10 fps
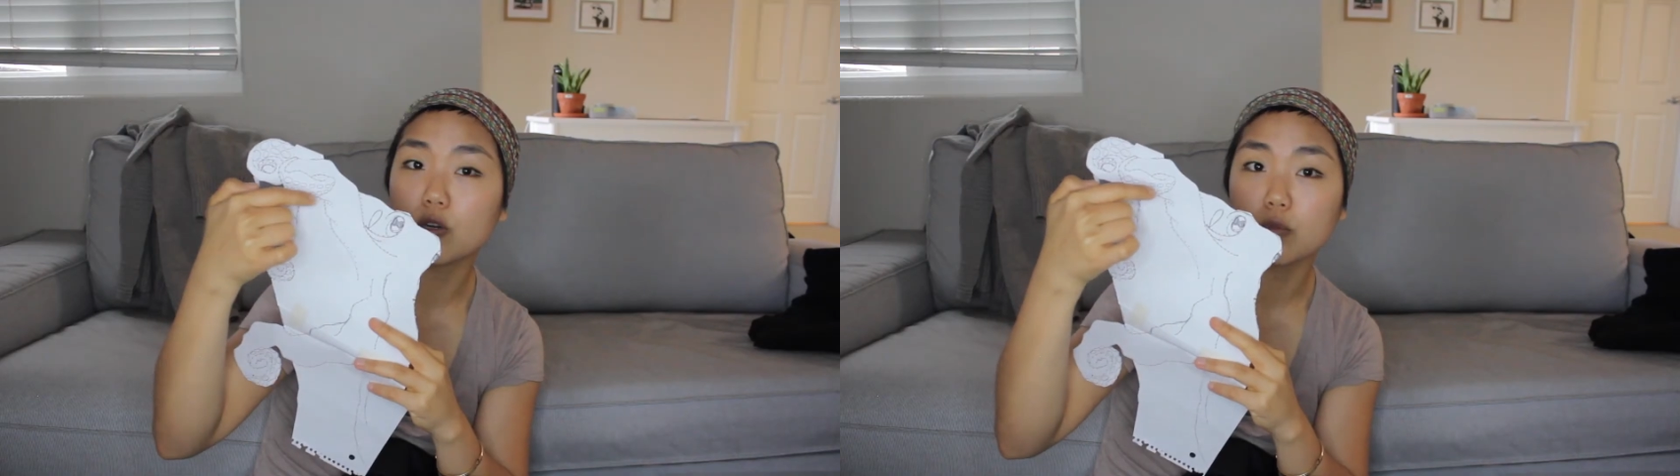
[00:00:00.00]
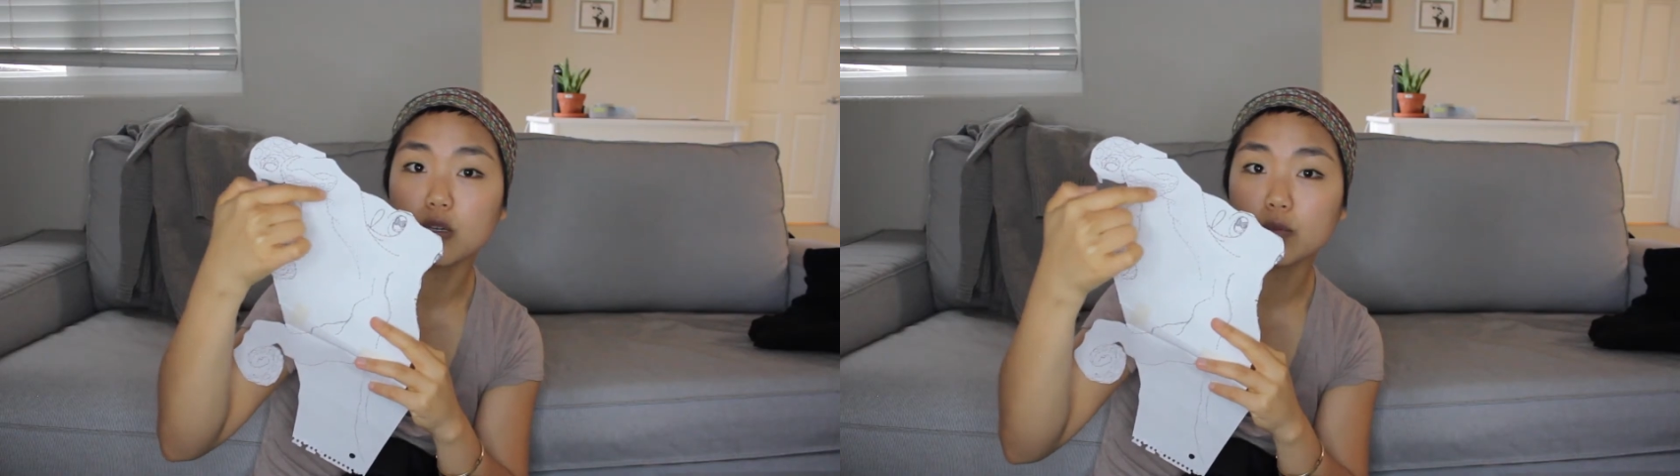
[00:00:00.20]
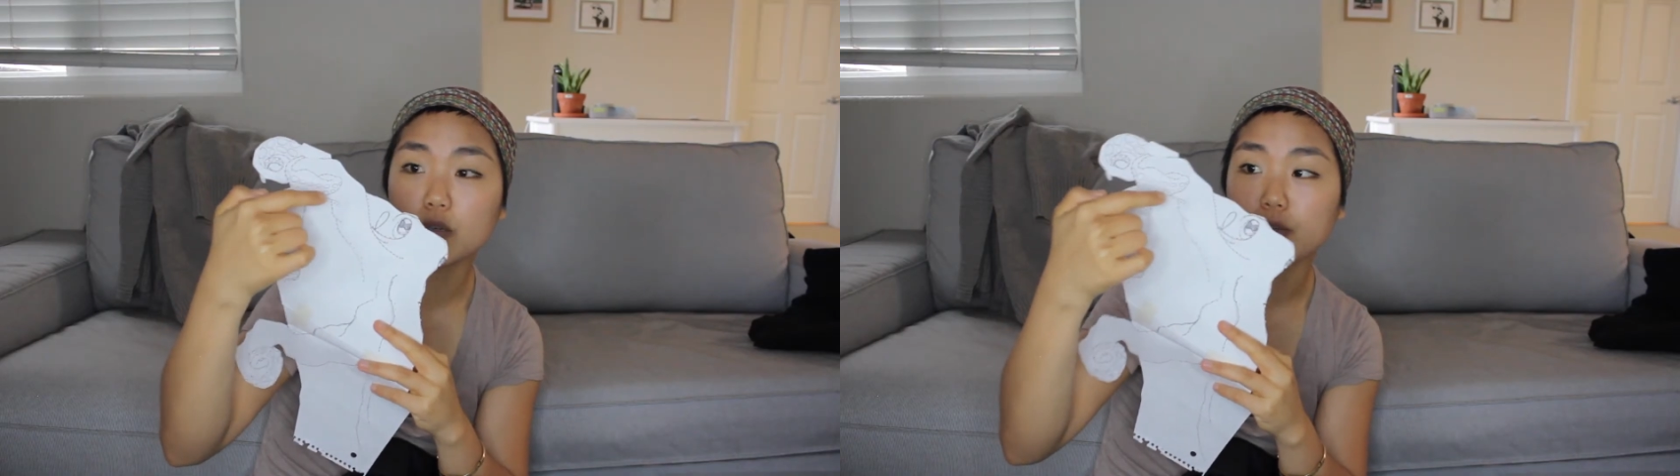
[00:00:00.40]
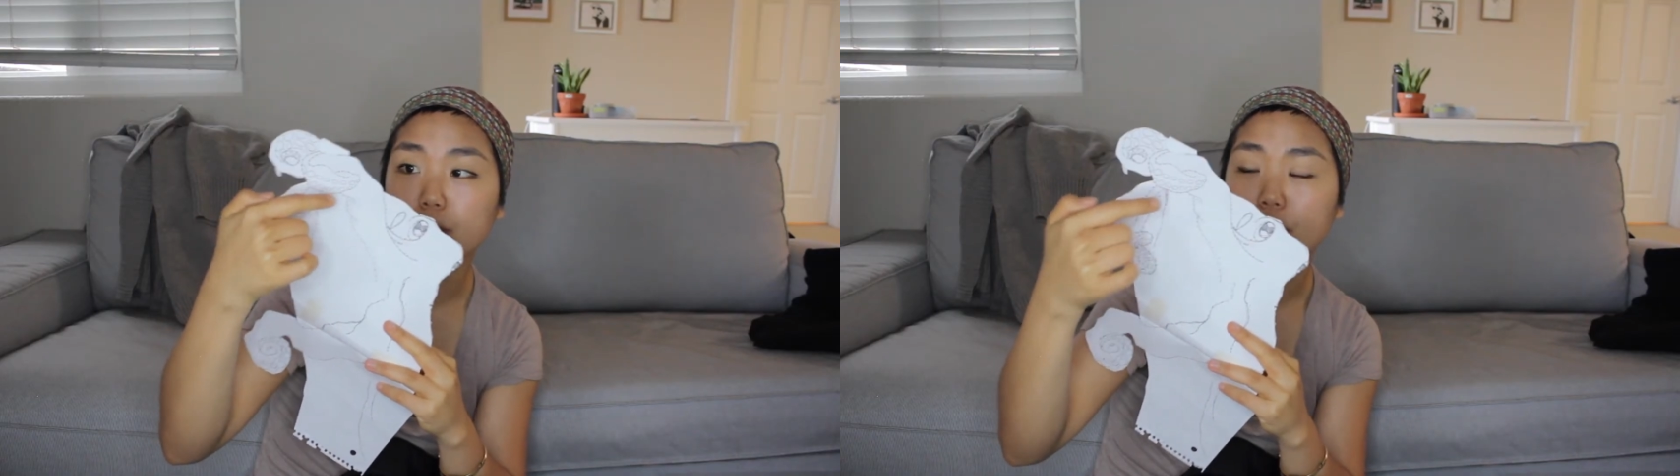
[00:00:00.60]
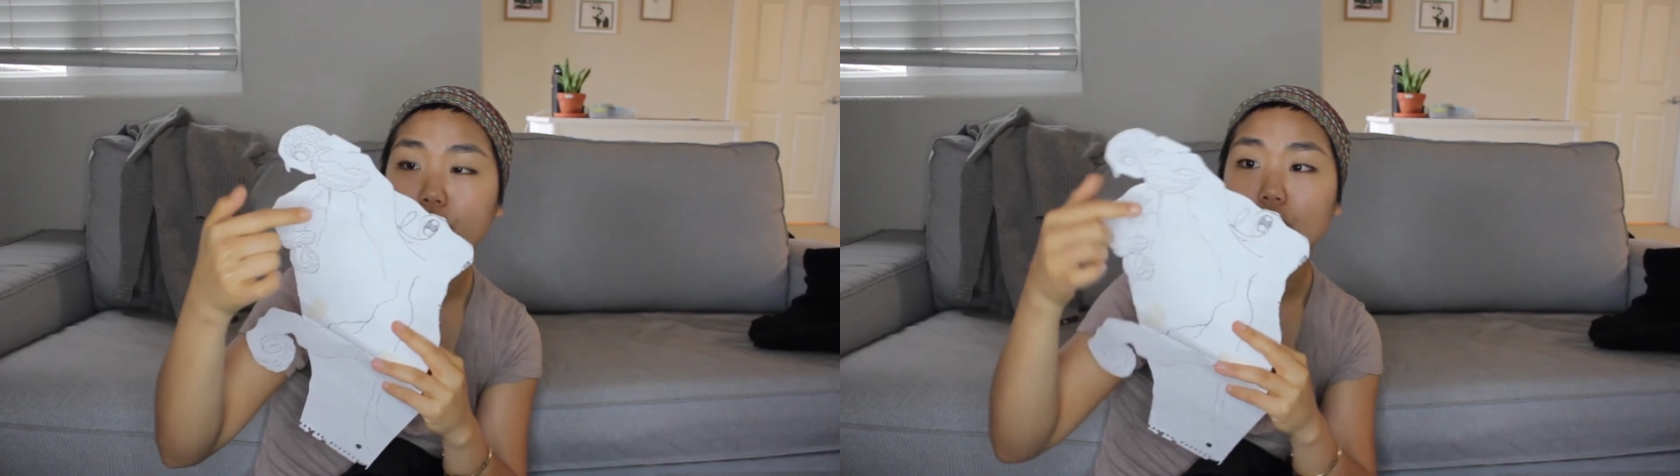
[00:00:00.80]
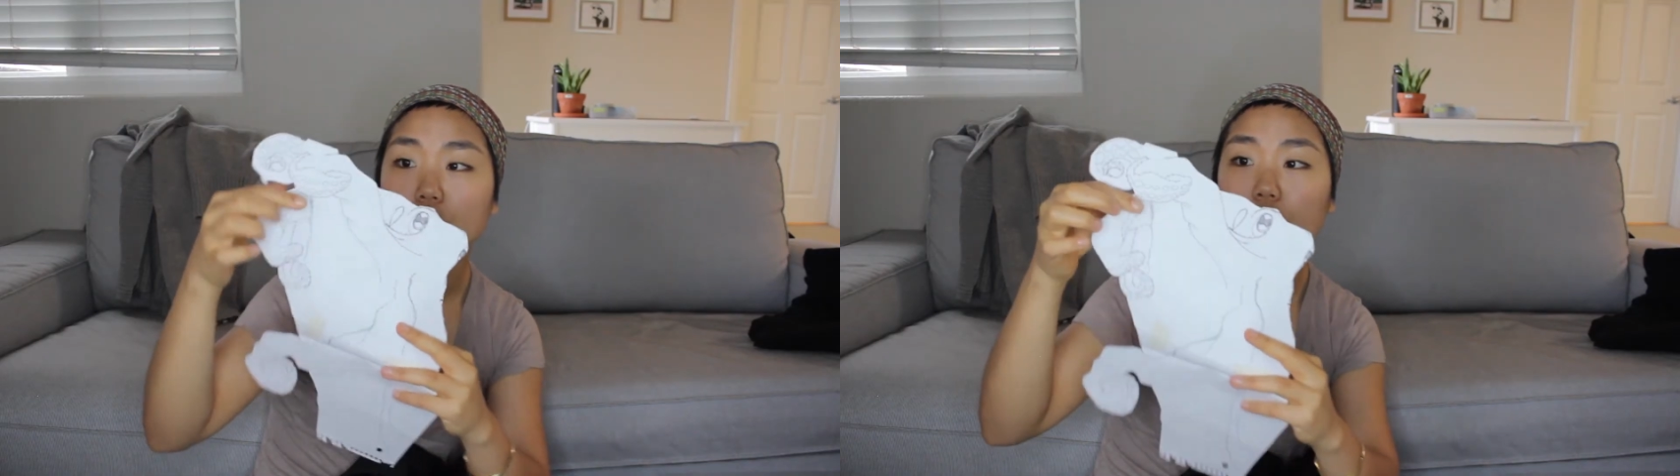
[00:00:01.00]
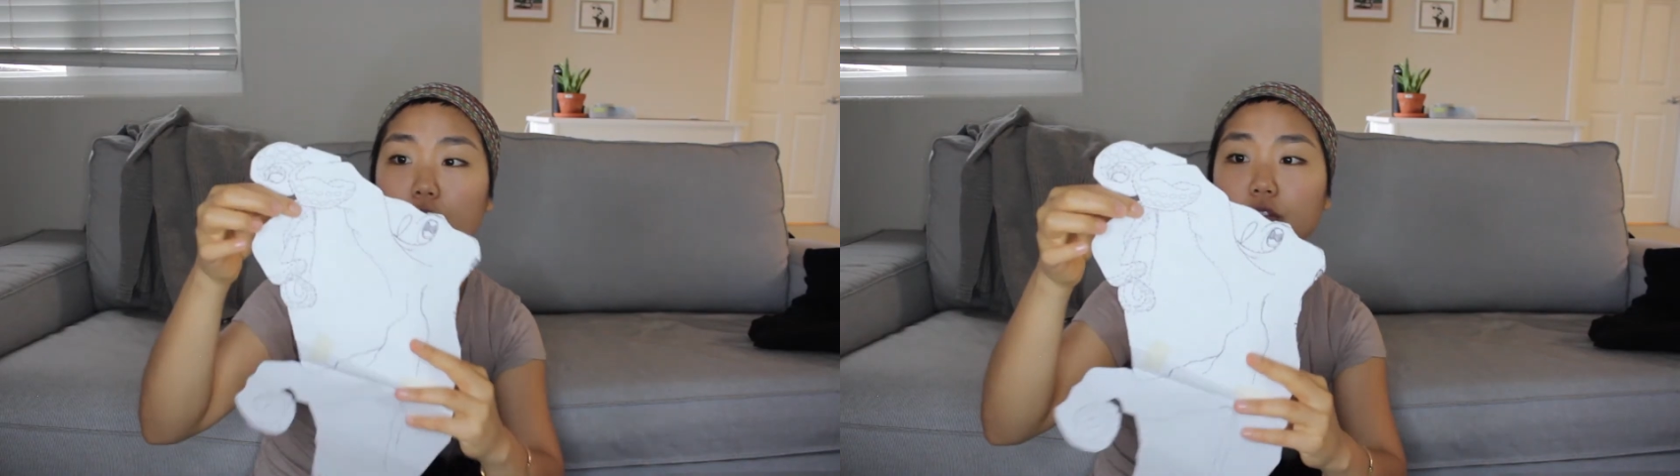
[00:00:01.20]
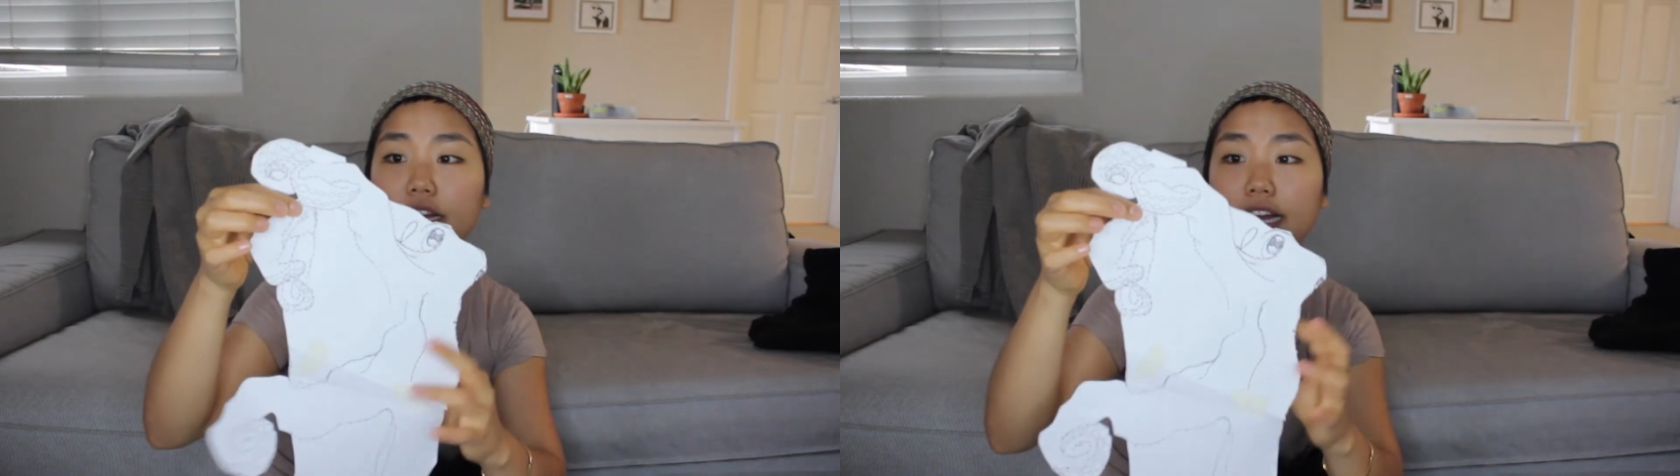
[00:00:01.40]
Poke, poke, poke, poke, poke,
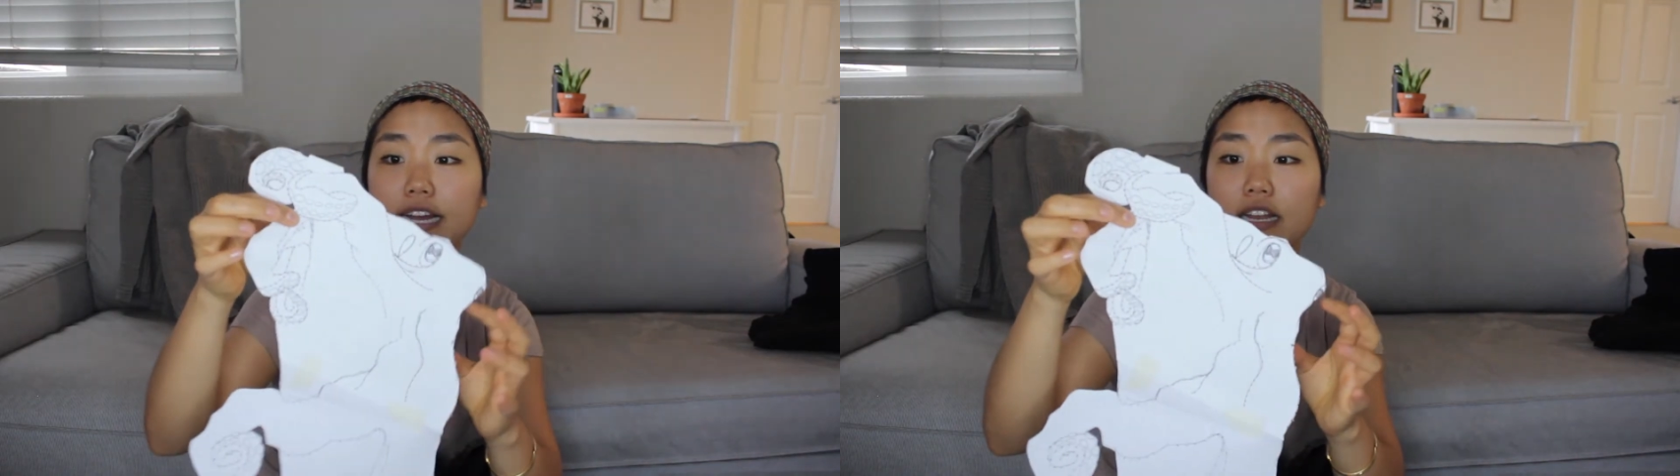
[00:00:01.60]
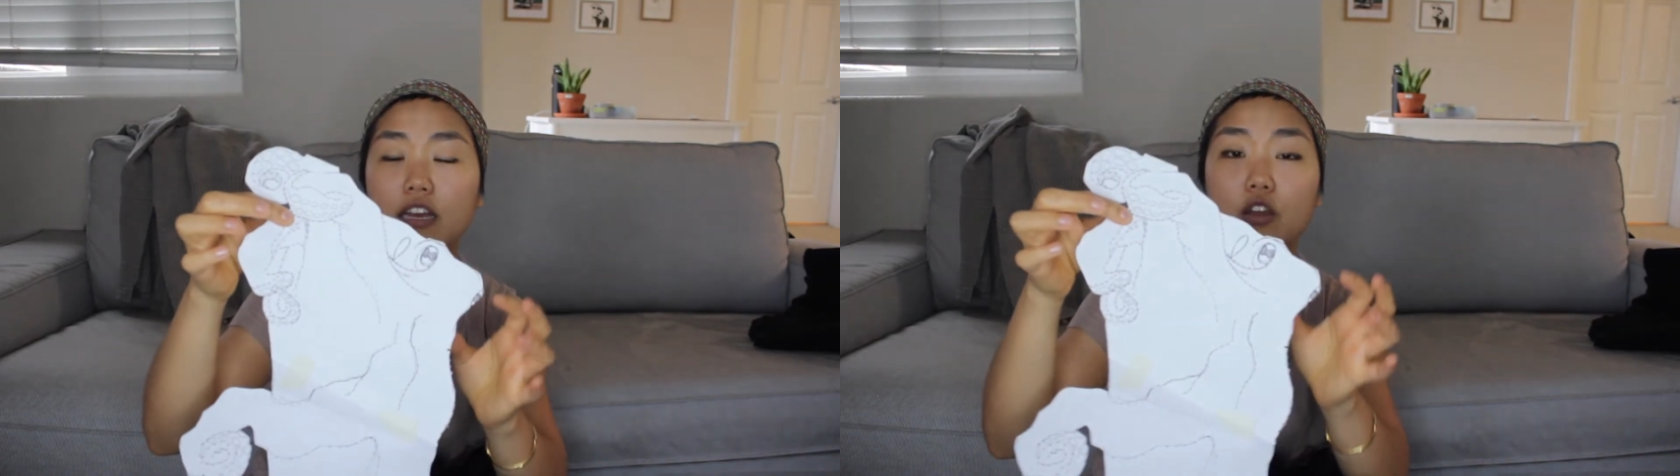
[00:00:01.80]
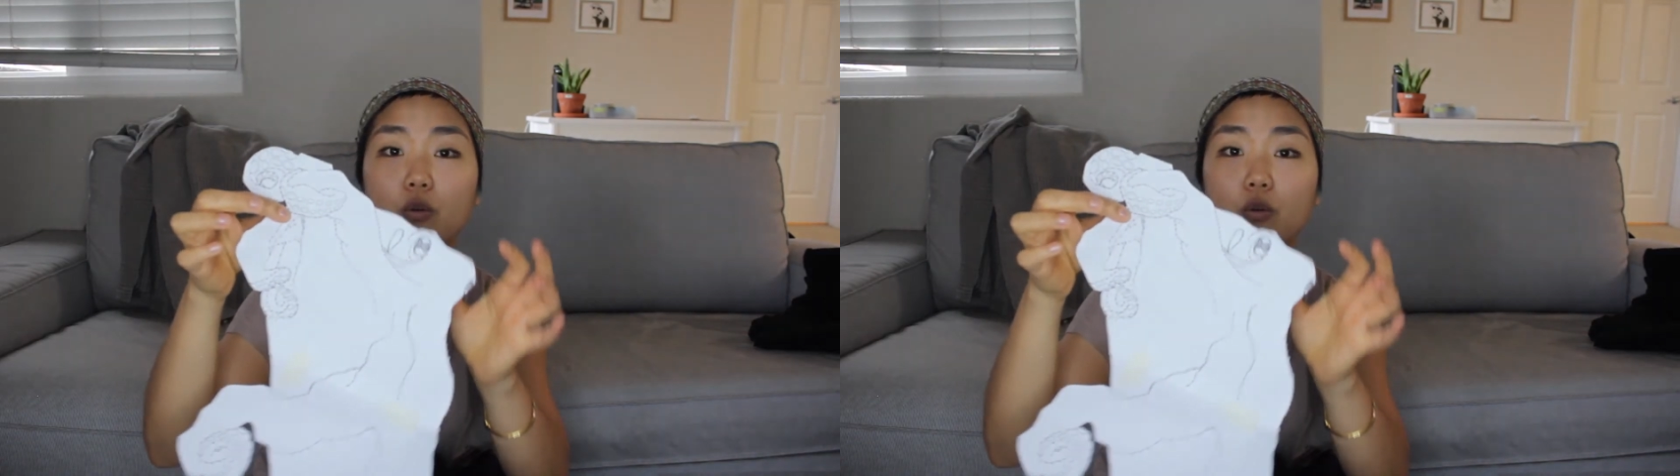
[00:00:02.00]
so that